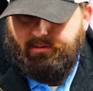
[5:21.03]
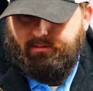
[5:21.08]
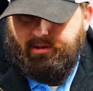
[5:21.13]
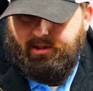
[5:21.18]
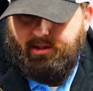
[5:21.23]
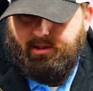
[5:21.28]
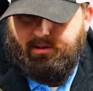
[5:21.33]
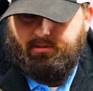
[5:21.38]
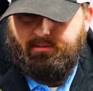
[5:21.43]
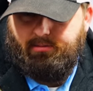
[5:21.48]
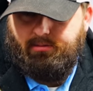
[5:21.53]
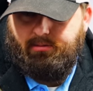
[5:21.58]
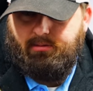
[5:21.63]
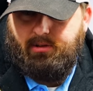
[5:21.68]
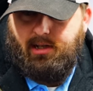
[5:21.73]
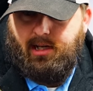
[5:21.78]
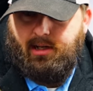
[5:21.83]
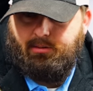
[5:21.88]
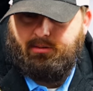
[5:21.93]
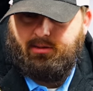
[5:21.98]
well,
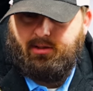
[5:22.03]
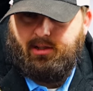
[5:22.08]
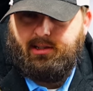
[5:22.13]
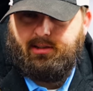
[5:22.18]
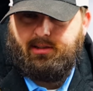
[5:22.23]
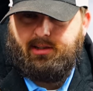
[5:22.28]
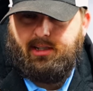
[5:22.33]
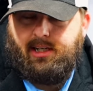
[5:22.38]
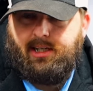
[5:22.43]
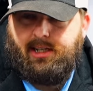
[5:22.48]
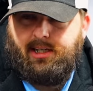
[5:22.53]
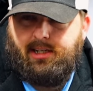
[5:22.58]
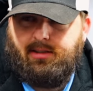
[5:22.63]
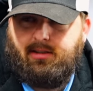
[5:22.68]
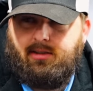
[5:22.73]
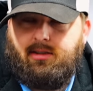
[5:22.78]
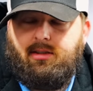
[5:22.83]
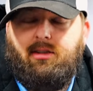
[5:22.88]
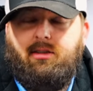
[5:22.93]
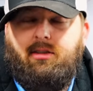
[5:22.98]
I was lazy, I
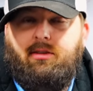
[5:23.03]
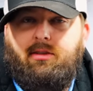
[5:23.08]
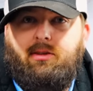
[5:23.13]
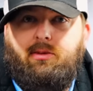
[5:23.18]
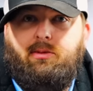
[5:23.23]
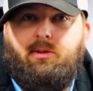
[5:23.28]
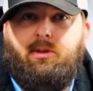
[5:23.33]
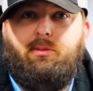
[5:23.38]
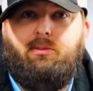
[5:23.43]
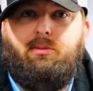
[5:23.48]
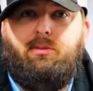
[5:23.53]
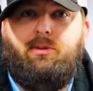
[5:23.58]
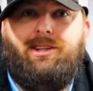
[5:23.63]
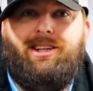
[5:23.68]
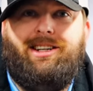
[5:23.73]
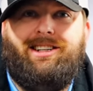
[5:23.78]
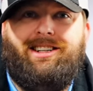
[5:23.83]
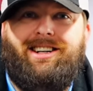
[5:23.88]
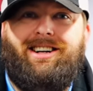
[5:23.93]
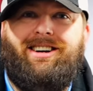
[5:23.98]
guess. We'll,
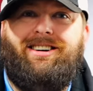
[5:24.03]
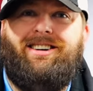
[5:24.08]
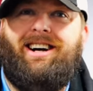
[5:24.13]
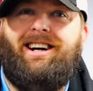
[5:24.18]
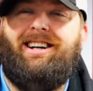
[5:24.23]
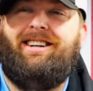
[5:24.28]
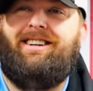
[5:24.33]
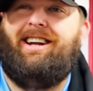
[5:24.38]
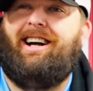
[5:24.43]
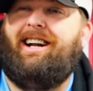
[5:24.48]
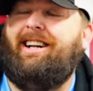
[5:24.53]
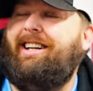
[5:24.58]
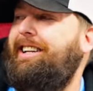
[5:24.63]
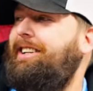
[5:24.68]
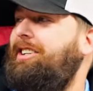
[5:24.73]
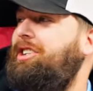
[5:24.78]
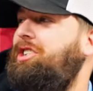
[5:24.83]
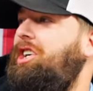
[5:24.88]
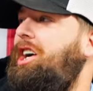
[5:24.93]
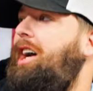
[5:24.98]
you know, I, I,
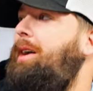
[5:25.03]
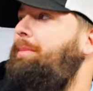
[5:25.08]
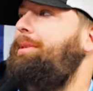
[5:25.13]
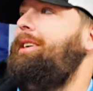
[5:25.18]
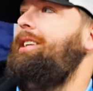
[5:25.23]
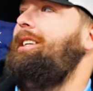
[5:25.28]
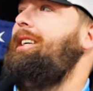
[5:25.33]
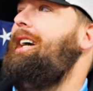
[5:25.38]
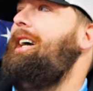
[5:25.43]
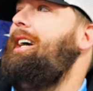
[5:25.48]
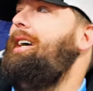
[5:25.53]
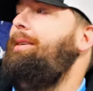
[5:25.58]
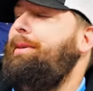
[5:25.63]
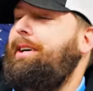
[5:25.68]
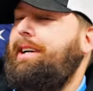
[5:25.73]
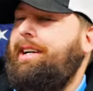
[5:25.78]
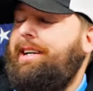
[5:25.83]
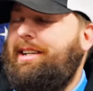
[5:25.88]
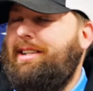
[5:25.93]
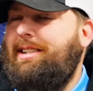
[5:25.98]
didn't shop in time,
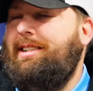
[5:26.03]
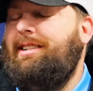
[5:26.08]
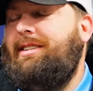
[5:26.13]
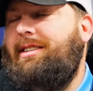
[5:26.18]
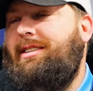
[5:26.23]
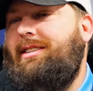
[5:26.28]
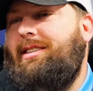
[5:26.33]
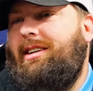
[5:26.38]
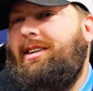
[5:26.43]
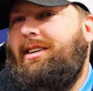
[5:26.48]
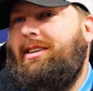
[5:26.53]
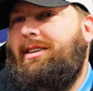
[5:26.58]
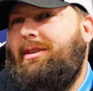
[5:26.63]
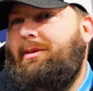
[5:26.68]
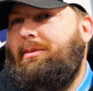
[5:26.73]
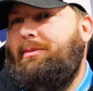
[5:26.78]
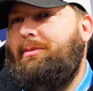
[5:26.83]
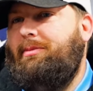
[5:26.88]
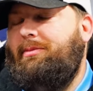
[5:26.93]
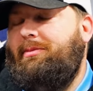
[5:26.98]
I guess.
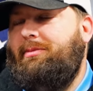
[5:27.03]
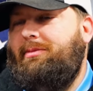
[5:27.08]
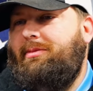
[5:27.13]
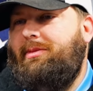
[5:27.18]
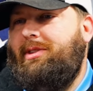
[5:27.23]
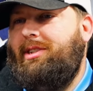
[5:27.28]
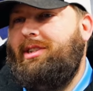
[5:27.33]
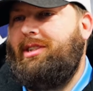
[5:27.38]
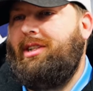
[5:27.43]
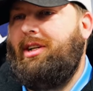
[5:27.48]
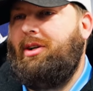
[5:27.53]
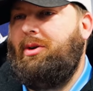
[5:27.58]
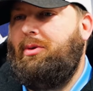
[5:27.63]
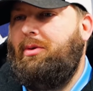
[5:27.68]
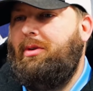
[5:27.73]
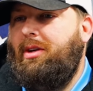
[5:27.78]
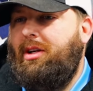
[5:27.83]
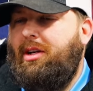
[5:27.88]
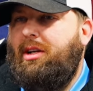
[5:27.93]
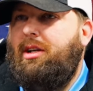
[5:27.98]
Um, so
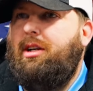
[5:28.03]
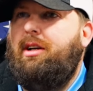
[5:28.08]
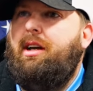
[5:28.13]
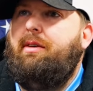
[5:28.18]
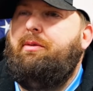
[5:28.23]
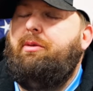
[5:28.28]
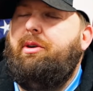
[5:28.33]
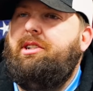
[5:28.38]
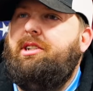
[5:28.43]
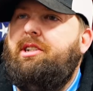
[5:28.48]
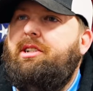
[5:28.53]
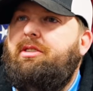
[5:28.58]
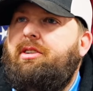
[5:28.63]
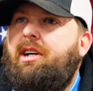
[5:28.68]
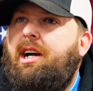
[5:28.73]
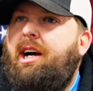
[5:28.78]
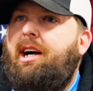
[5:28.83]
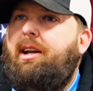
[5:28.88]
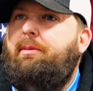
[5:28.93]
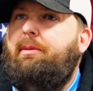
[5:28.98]
if we still
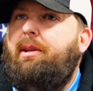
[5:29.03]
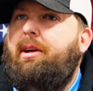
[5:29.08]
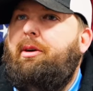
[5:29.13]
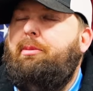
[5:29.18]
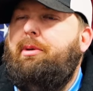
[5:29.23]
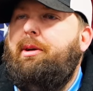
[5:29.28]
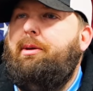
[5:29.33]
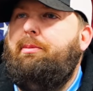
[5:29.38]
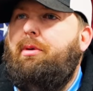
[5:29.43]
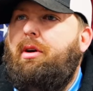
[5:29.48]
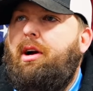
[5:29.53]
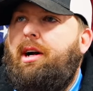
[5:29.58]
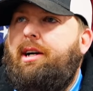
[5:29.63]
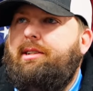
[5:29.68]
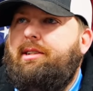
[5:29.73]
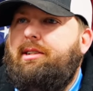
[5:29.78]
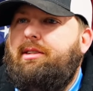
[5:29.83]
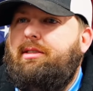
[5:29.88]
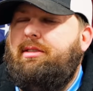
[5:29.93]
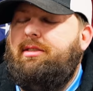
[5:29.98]
got them, they'll be
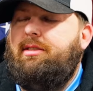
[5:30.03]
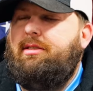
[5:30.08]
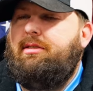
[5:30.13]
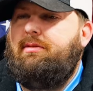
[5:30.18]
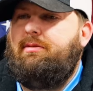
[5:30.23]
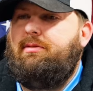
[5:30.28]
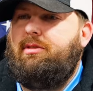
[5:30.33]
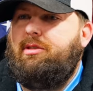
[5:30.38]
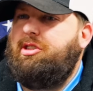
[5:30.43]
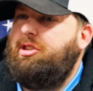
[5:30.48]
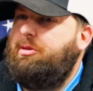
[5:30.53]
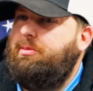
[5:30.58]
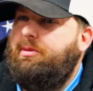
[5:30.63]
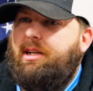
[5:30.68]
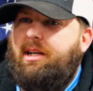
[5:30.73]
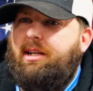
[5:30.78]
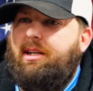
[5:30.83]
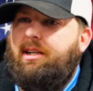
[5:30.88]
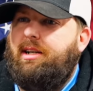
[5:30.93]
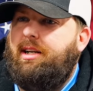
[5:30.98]
prizes for some
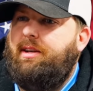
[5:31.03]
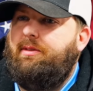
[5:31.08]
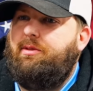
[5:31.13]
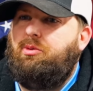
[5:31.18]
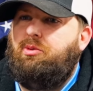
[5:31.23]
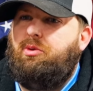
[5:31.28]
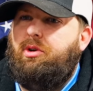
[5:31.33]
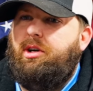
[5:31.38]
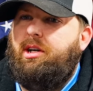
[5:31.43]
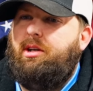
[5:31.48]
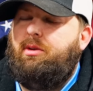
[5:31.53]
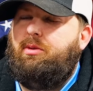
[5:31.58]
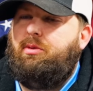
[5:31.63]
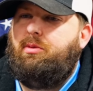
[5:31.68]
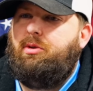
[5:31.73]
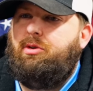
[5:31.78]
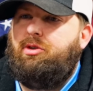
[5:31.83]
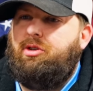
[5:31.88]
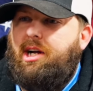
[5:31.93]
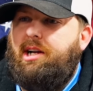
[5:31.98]
kind of giveaway.
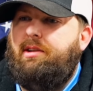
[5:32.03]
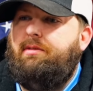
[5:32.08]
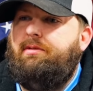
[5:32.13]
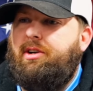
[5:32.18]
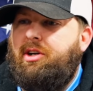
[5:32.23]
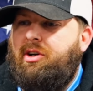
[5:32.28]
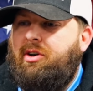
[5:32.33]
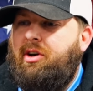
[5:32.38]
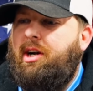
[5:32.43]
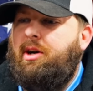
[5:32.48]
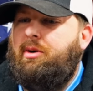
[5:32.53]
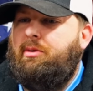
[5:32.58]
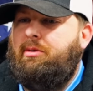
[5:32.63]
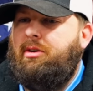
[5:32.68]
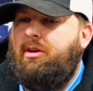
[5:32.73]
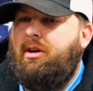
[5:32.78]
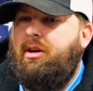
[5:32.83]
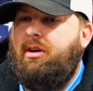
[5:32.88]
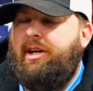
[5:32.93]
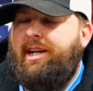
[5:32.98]
We're trying to figure out
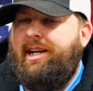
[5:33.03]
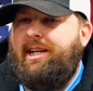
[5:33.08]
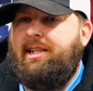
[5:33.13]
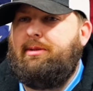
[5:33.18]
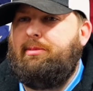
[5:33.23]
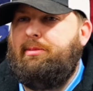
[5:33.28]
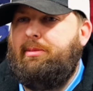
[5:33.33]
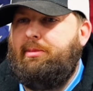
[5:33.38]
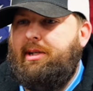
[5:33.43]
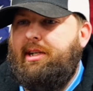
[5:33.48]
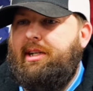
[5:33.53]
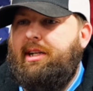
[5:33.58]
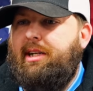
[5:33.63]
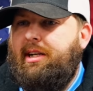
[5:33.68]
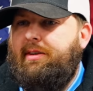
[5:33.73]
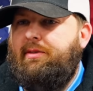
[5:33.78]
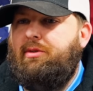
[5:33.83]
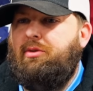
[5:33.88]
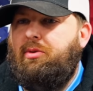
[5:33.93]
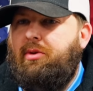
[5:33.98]
what our next big
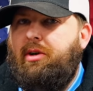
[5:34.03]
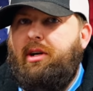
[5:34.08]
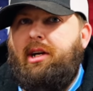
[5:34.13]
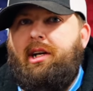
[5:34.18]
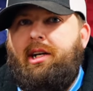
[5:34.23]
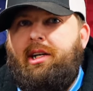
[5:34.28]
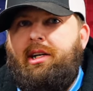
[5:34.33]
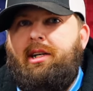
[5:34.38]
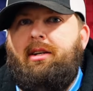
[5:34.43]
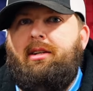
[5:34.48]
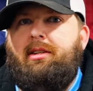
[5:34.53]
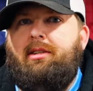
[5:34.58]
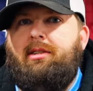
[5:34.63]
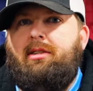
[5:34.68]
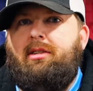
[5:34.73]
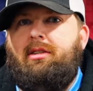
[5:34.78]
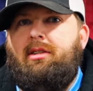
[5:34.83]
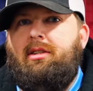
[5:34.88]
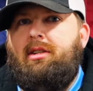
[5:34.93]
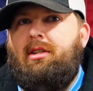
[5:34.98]
giveaway
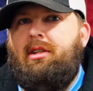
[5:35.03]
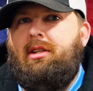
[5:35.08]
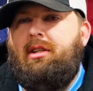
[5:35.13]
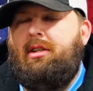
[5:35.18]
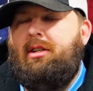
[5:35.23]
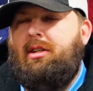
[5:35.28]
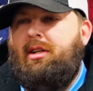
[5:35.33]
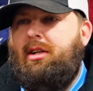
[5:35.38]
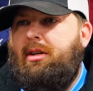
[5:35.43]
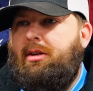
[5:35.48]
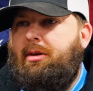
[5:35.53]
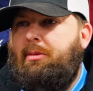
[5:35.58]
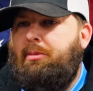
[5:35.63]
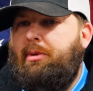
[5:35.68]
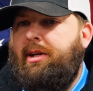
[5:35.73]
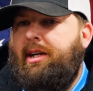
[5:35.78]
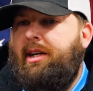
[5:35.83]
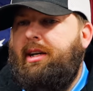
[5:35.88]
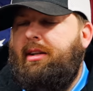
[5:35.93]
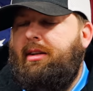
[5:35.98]
is. Yeah. Um,
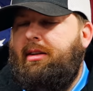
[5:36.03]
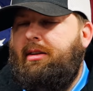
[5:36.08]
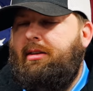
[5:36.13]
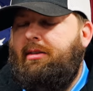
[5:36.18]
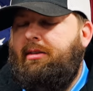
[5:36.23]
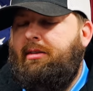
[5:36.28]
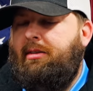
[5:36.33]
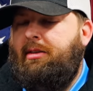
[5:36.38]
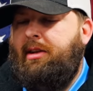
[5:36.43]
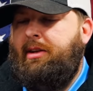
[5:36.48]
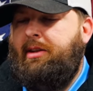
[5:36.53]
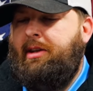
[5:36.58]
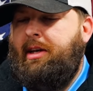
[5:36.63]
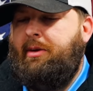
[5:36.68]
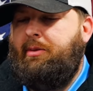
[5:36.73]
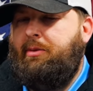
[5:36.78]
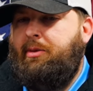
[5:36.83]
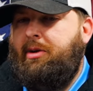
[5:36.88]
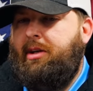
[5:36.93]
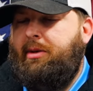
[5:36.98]
being
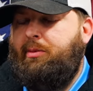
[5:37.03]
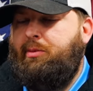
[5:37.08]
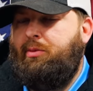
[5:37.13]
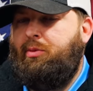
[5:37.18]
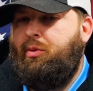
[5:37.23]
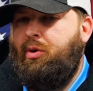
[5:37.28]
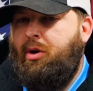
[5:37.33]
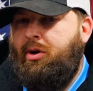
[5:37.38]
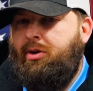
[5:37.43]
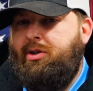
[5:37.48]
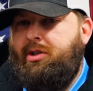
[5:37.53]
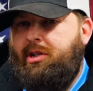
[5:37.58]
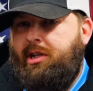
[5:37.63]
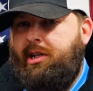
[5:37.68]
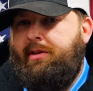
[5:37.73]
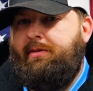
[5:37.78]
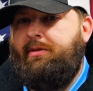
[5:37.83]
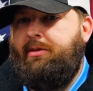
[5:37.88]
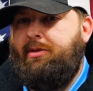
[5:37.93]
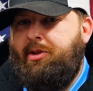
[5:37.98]
that we were
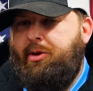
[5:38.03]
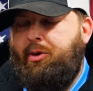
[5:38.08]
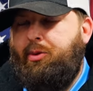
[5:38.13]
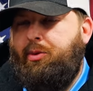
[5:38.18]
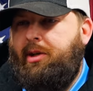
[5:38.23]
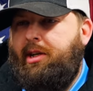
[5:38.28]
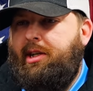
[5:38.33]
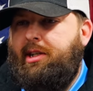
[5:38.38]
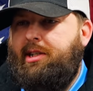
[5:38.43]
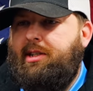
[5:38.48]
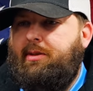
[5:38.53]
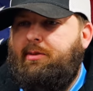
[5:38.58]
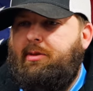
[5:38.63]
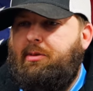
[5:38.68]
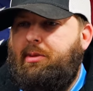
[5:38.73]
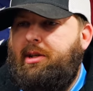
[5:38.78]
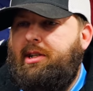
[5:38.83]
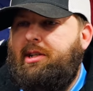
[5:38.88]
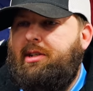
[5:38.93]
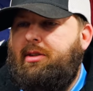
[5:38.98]
sick for two weeks and we
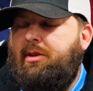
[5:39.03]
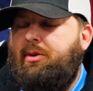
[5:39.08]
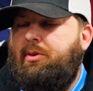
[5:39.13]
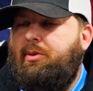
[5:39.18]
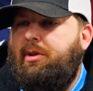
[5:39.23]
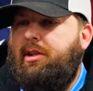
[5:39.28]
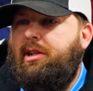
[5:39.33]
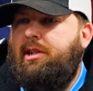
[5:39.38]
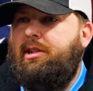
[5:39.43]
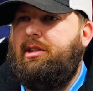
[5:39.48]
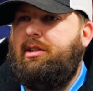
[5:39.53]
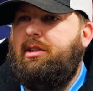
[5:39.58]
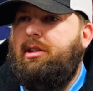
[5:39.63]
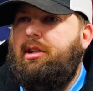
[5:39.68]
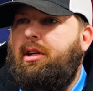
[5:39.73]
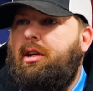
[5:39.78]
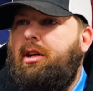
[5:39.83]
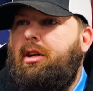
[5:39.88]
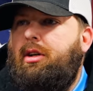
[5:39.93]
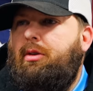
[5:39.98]
missed two weeks,
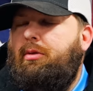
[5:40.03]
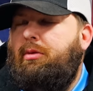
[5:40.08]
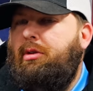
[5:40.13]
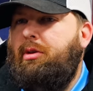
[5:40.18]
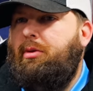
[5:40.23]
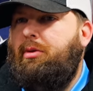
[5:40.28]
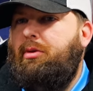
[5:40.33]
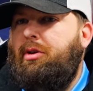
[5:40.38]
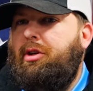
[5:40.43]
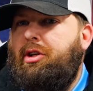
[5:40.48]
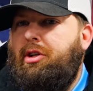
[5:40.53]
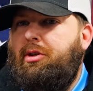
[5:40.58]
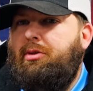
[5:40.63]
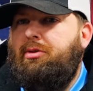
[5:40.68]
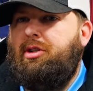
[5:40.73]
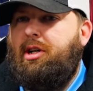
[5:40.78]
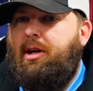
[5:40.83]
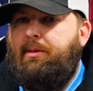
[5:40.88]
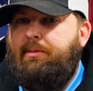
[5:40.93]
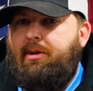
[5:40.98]
we want to do
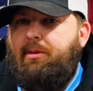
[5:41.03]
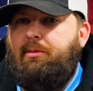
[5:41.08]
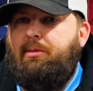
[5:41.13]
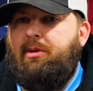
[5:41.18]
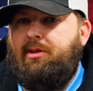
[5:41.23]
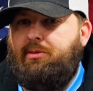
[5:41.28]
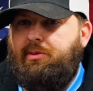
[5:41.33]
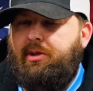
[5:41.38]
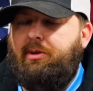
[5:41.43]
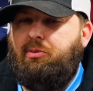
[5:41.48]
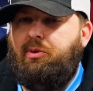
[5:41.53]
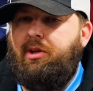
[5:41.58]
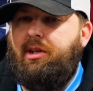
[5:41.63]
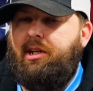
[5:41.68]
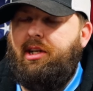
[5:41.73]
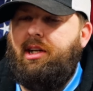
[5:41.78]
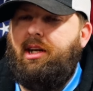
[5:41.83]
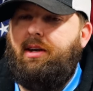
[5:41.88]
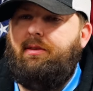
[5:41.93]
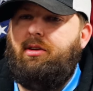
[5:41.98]
something because we, we
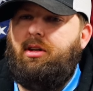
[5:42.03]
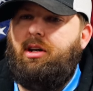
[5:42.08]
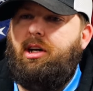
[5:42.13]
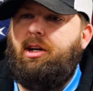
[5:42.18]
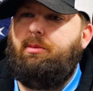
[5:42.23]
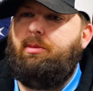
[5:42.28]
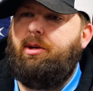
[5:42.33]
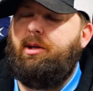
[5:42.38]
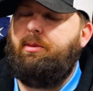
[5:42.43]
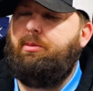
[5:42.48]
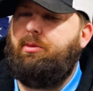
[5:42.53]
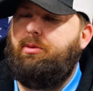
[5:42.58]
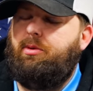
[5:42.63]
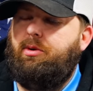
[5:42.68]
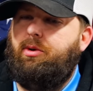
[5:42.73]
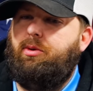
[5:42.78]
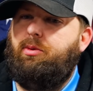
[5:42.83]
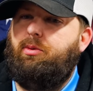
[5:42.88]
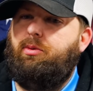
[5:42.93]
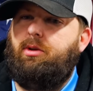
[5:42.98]
did have a lot of people
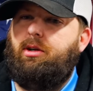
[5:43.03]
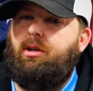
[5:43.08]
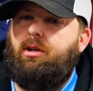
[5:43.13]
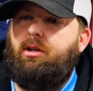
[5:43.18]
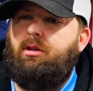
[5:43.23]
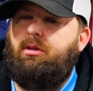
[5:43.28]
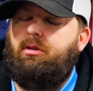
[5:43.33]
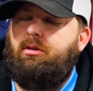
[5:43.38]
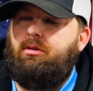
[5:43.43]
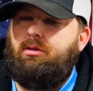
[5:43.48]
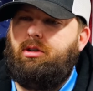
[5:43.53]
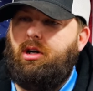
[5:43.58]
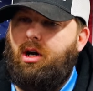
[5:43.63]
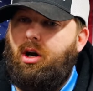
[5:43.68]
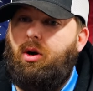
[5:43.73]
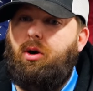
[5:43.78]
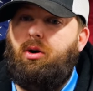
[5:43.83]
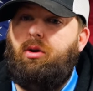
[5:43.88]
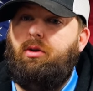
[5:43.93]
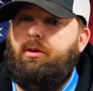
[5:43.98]
who uh,
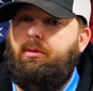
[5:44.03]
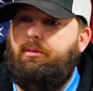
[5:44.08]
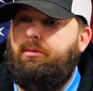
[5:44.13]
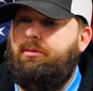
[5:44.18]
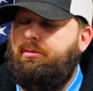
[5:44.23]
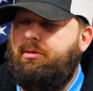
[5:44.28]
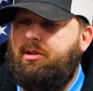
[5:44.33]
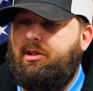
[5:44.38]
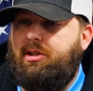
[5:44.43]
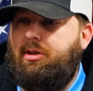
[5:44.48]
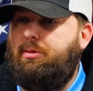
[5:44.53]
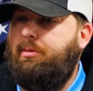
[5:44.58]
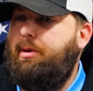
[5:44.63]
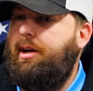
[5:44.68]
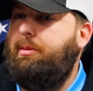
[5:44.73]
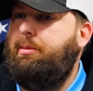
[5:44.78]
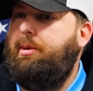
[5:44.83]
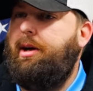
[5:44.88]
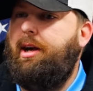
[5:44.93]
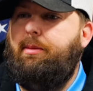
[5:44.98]
called and still
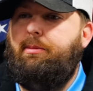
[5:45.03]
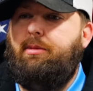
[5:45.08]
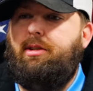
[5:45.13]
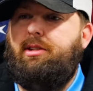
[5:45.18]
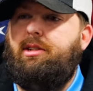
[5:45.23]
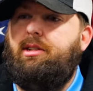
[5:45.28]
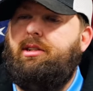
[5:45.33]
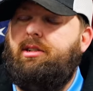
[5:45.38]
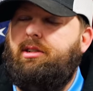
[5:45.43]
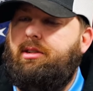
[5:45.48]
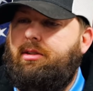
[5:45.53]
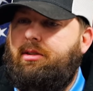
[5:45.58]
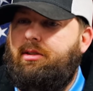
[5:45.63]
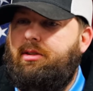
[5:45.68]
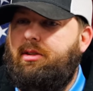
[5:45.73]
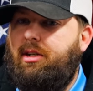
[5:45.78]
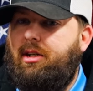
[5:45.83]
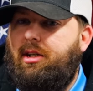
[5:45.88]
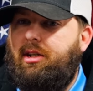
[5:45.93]
made payments and